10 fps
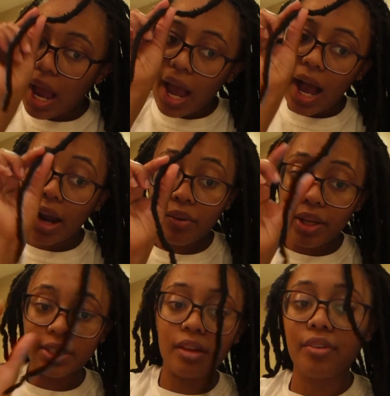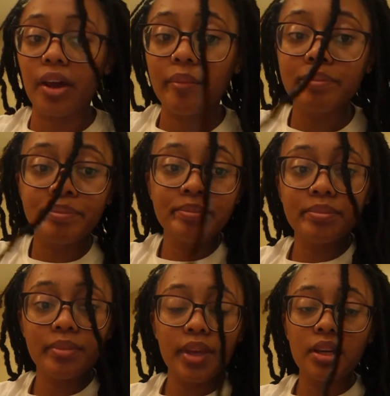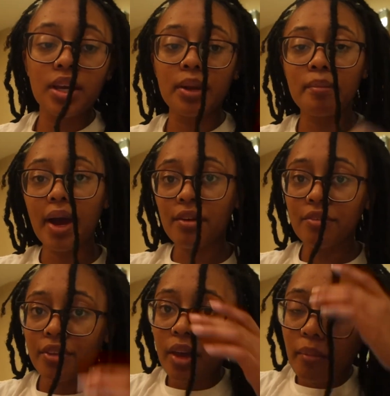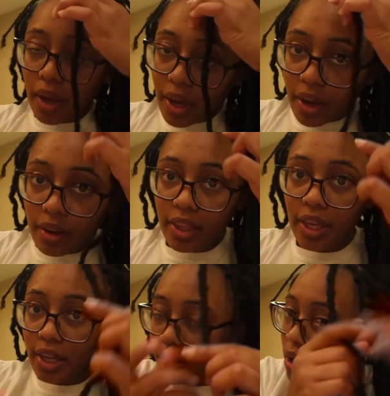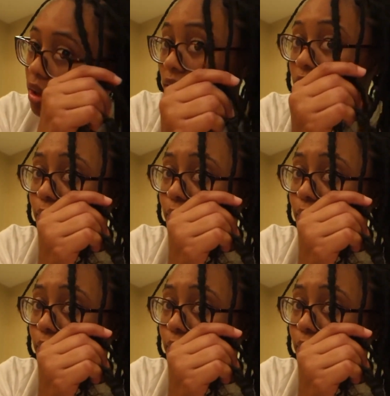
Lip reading: I don't got time for that. And I don't feel like my hair, like in all of my